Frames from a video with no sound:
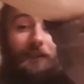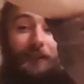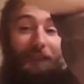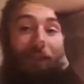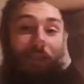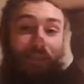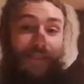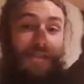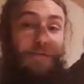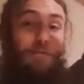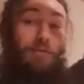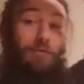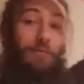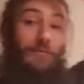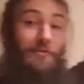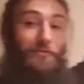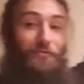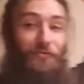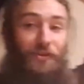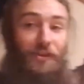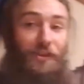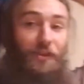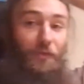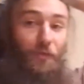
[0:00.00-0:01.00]
Like it keeps me
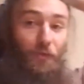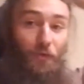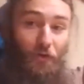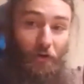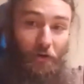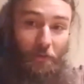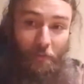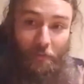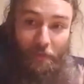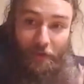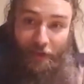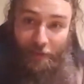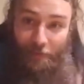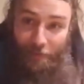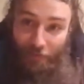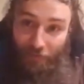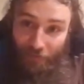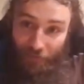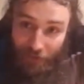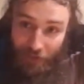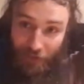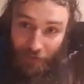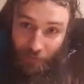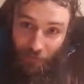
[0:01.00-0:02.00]
really warm. It
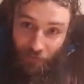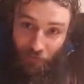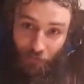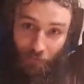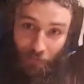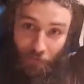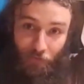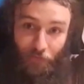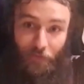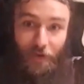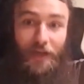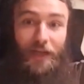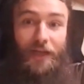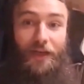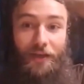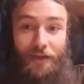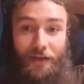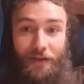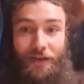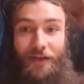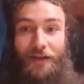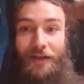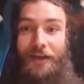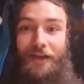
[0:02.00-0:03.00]
prevents me from the
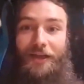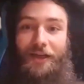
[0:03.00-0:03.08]
rain.